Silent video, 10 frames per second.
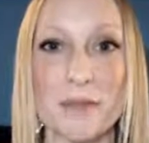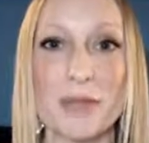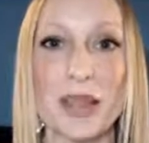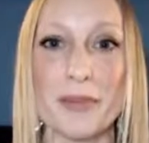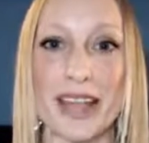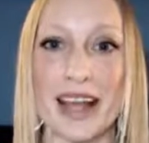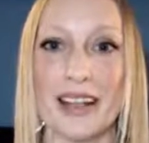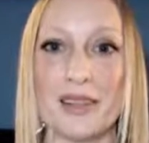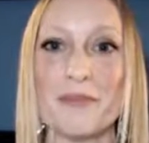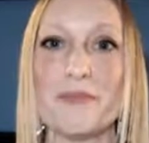
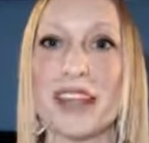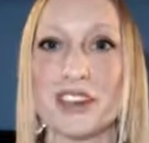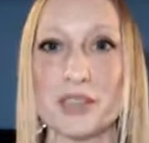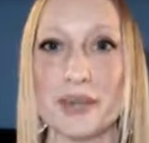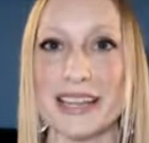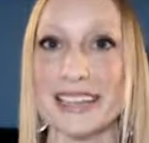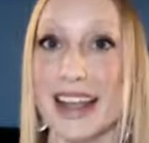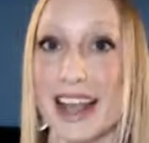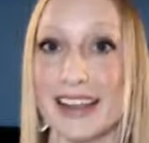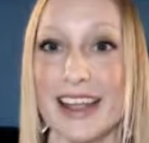PBL, makerspace, and
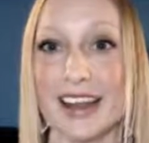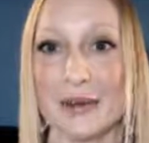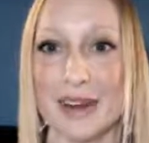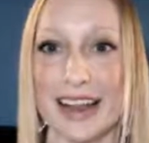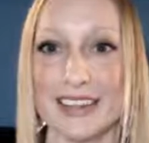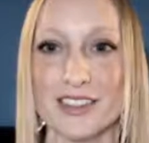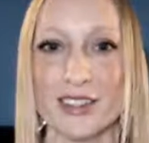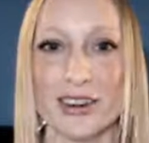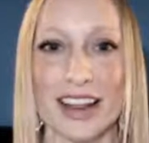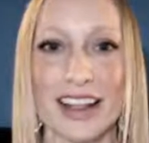ed tech to enhance learning.